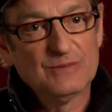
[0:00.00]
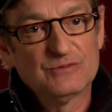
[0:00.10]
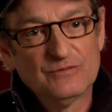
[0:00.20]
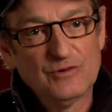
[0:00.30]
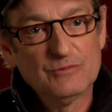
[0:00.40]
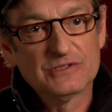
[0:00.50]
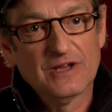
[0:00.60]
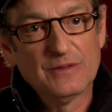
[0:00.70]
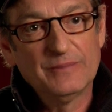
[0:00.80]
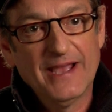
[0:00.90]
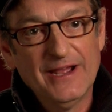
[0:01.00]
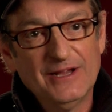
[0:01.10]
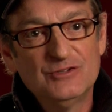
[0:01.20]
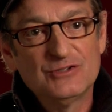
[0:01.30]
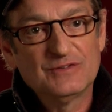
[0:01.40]
in terms of what was on the
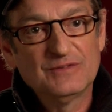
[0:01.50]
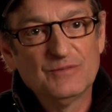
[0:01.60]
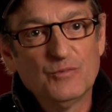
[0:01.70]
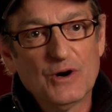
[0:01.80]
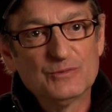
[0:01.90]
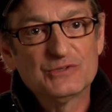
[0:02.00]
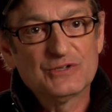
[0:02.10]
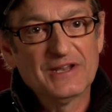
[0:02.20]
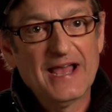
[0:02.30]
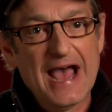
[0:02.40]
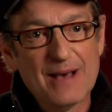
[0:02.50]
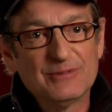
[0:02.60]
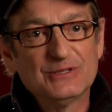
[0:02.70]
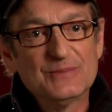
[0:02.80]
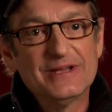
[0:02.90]
page, what was gonna
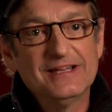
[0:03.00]
happen to